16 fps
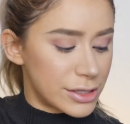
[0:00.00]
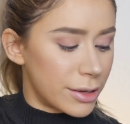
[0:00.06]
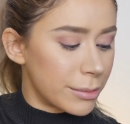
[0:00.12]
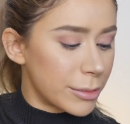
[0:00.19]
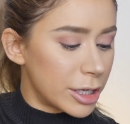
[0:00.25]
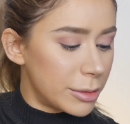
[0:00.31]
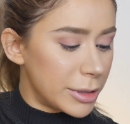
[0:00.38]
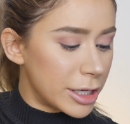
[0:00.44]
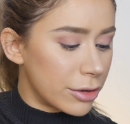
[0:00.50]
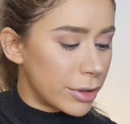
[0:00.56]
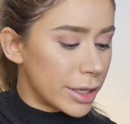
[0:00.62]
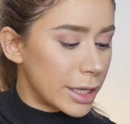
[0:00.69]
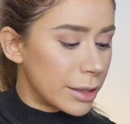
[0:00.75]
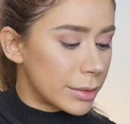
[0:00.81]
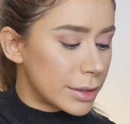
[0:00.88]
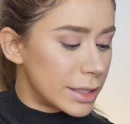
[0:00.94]
So I'm going to be
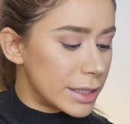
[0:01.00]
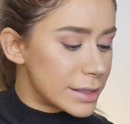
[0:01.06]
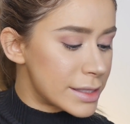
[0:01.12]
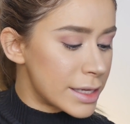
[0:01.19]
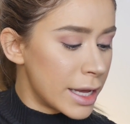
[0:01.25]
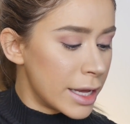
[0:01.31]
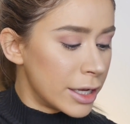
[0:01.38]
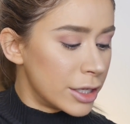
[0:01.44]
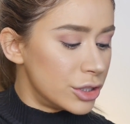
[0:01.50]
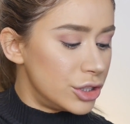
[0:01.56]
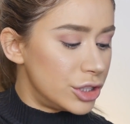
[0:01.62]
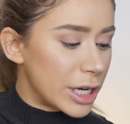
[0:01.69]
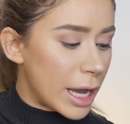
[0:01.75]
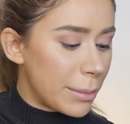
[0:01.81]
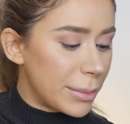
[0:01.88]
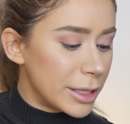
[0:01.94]
going in with these
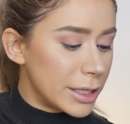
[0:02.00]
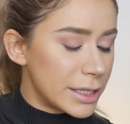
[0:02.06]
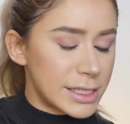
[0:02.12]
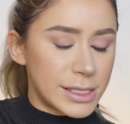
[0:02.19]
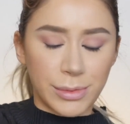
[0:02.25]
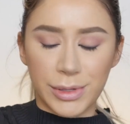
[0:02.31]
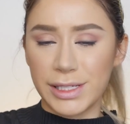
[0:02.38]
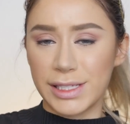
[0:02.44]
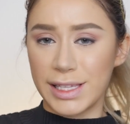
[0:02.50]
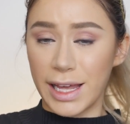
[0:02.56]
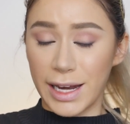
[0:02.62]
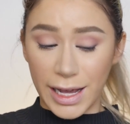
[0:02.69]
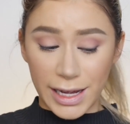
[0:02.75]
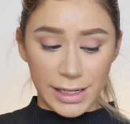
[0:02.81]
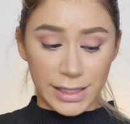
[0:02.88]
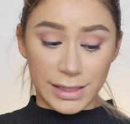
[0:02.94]
Japanese ones
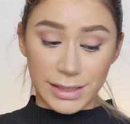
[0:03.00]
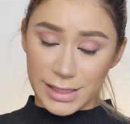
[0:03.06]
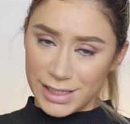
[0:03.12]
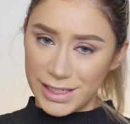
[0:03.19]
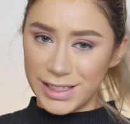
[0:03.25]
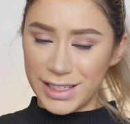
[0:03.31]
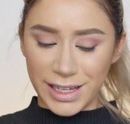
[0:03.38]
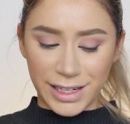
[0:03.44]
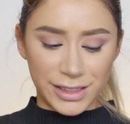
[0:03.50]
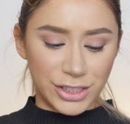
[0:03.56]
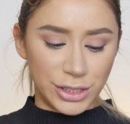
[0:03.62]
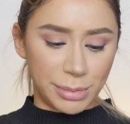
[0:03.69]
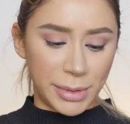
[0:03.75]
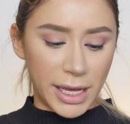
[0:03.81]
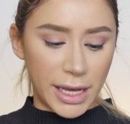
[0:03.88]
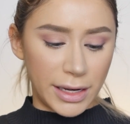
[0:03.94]
that I did get in
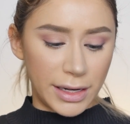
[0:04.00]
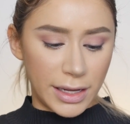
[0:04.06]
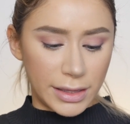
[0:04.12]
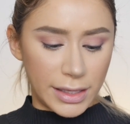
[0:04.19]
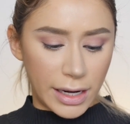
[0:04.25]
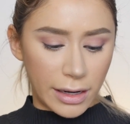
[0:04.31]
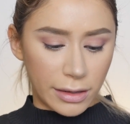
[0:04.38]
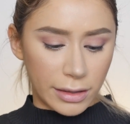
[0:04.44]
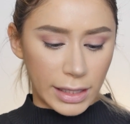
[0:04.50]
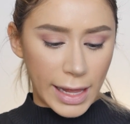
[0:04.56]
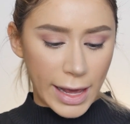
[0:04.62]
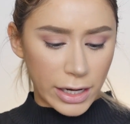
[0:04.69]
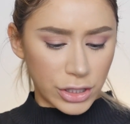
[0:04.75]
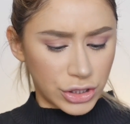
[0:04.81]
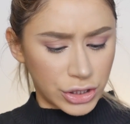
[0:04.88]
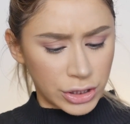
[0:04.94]
Japan, and they are a
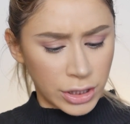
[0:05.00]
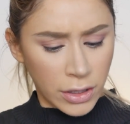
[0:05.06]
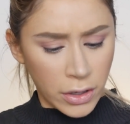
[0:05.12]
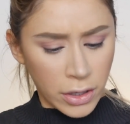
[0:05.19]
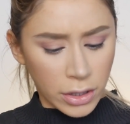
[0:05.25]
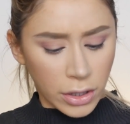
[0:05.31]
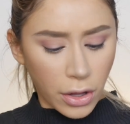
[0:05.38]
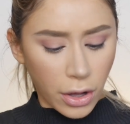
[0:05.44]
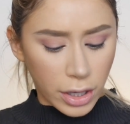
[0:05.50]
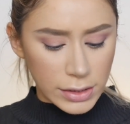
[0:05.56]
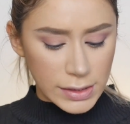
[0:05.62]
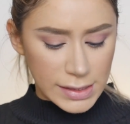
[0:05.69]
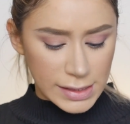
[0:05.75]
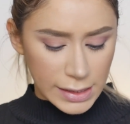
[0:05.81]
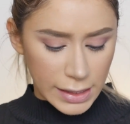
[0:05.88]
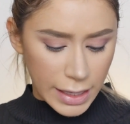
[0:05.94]
Lash
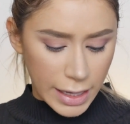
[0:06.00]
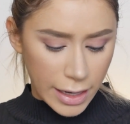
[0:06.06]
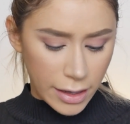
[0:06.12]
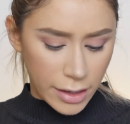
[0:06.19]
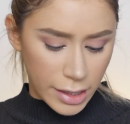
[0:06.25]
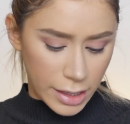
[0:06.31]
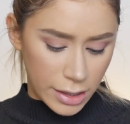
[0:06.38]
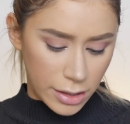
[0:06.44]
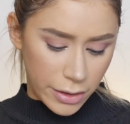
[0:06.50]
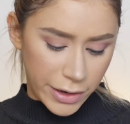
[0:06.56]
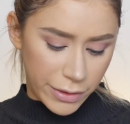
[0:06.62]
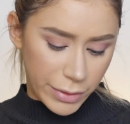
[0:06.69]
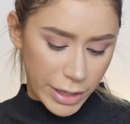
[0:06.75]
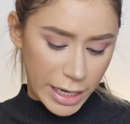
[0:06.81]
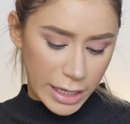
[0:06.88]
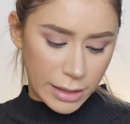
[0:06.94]
Concierge in
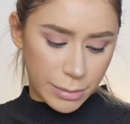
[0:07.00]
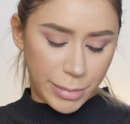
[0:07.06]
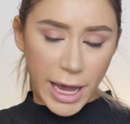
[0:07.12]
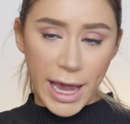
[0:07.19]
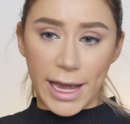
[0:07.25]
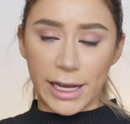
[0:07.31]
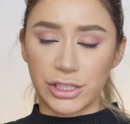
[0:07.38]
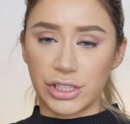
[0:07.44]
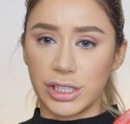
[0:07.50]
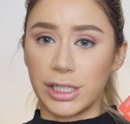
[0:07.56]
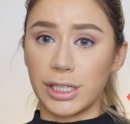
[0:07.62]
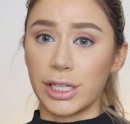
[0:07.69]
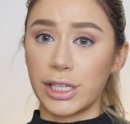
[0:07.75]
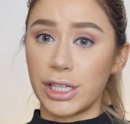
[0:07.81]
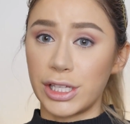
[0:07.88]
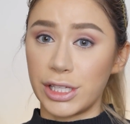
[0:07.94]
08
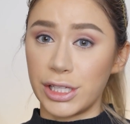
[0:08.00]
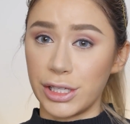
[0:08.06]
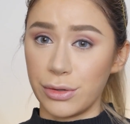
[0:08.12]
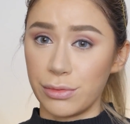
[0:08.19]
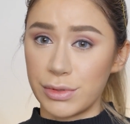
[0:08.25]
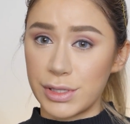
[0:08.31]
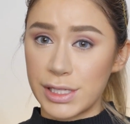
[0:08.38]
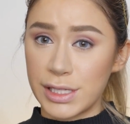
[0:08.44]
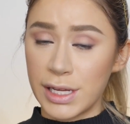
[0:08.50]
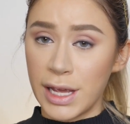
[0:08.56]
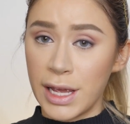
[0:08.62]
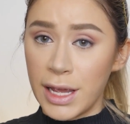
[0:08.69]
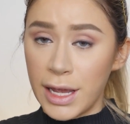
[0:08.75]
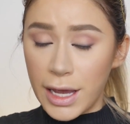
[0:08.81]
Passion Cute.